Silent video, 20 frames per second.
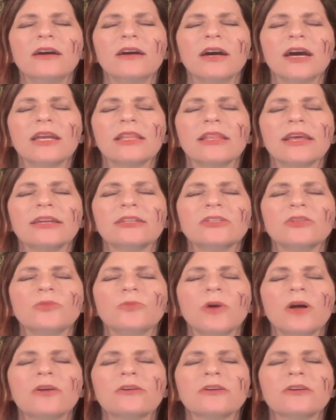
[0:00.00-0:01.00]
I'd like to
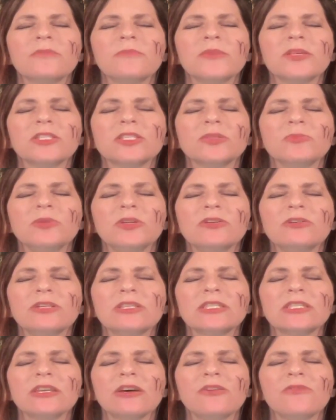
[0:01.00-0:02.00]
welcome the
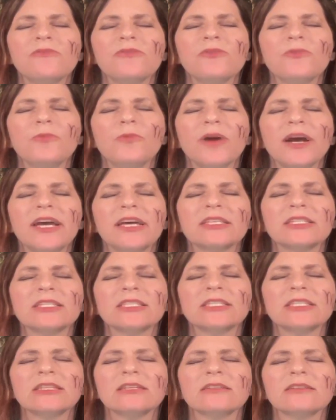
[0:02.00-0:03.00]
spirits of the
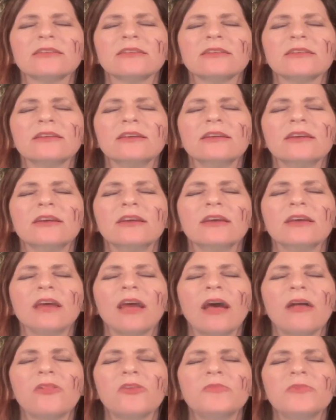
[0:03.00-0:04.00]
West,
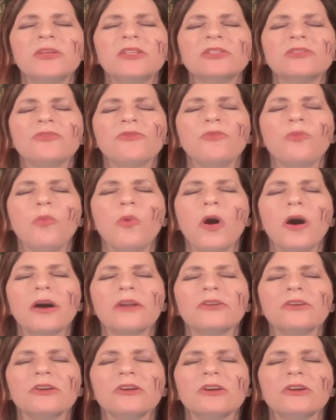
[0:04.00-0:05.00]
element of
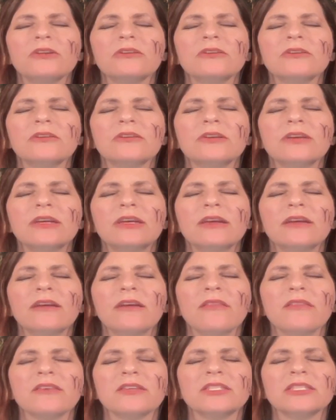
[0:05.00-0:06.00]
water,
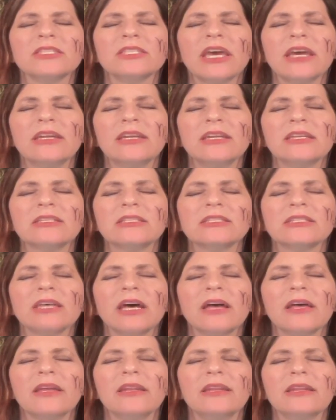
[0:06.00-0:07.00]
the setting
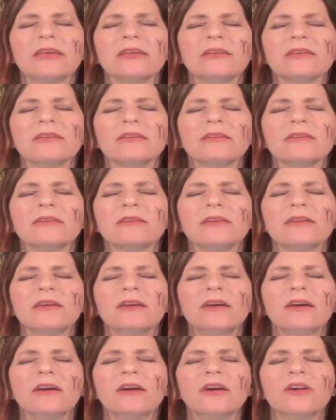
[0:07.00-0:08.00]
sun,
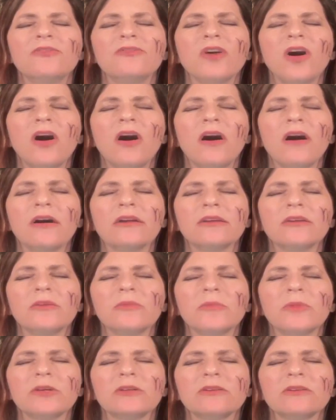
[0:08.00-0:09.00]
of
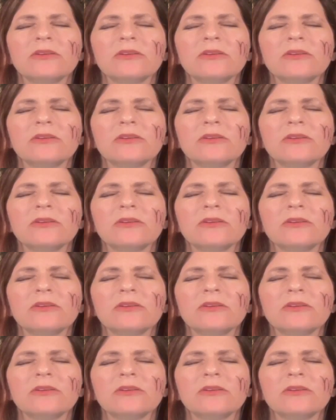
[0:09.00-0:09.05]
autumn,